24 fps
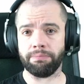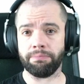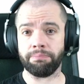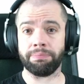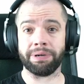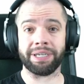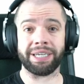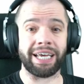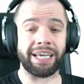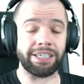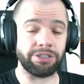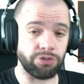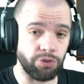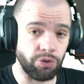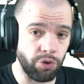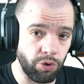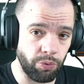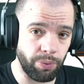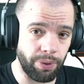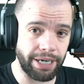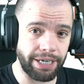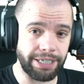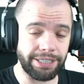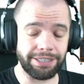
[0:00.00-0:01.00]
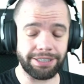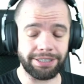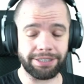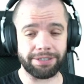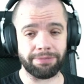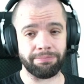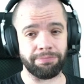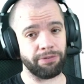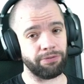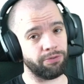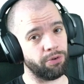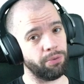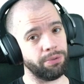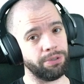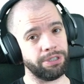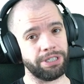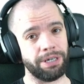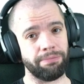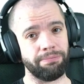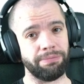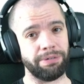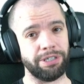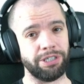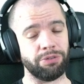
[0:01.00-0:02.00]
But as always, before we
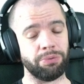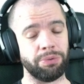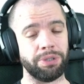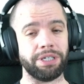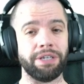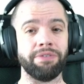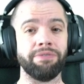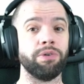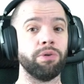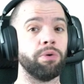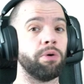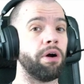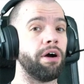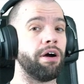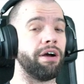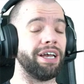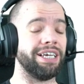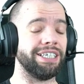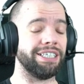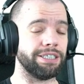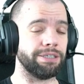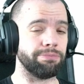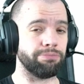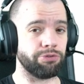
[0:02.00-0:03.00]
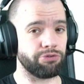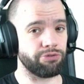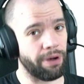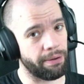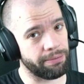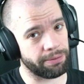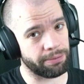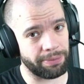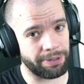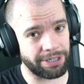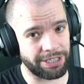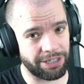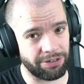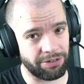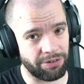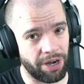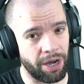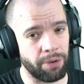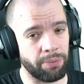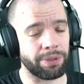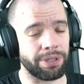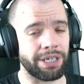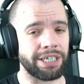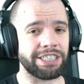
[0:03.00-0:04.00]
jump into it, if you are a subscriber to my channel,
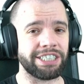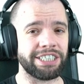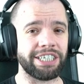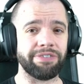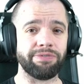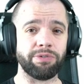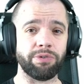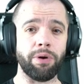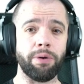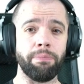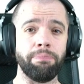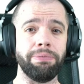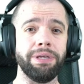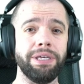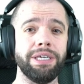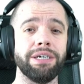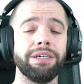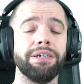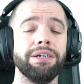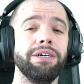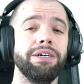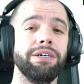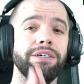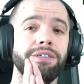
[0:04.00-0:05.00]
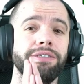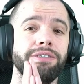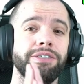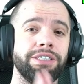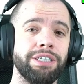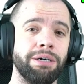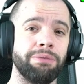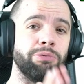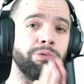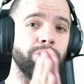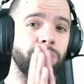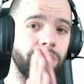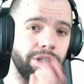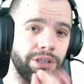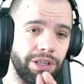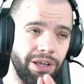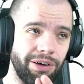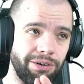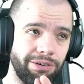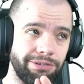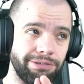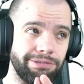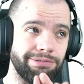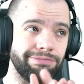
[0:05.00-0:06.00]
I would like to give you a big double
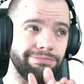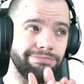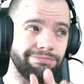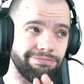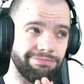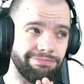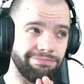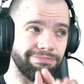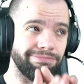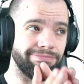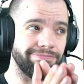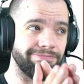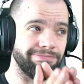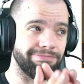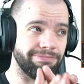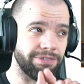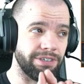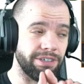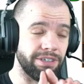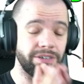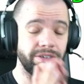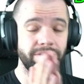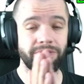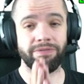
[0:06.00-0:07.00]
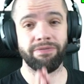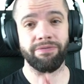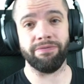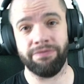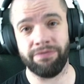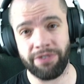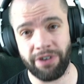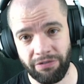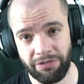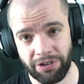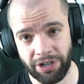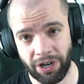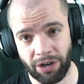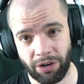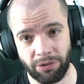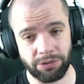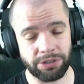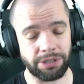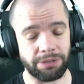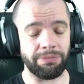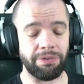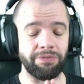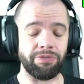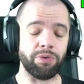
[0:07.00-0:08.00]
hello. Very
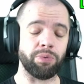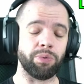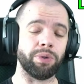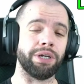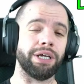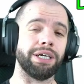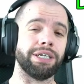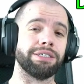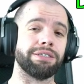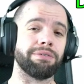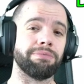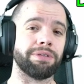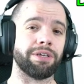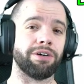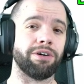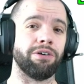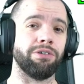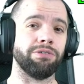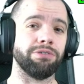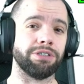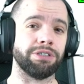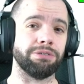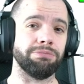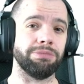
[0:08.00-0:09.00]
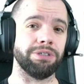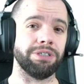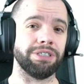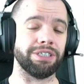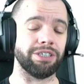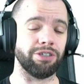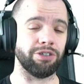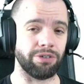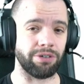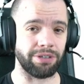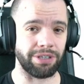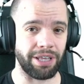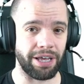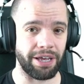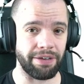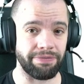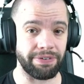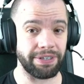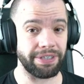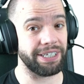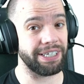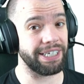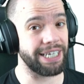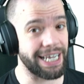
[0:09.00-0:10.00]
wholesome. If you would like some of that wholesomeness in your life
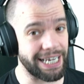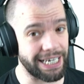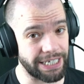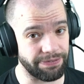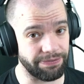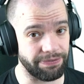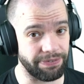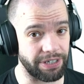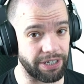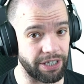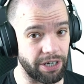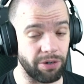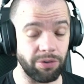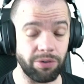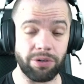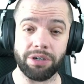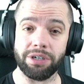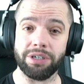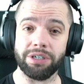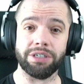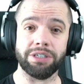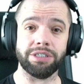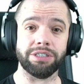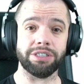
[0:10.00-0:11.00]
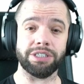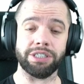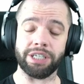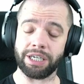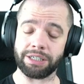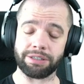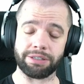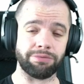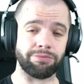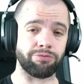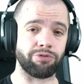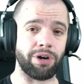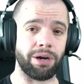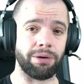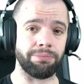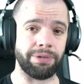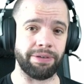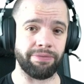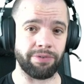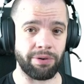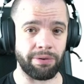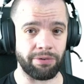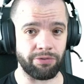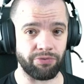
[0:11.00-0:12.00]
in the next video, like, subscribe,
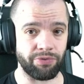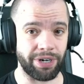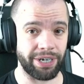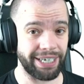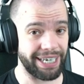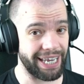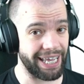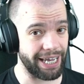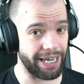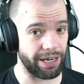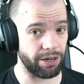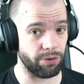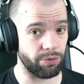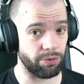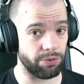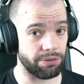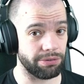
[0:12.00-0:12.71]
leave a comment right now.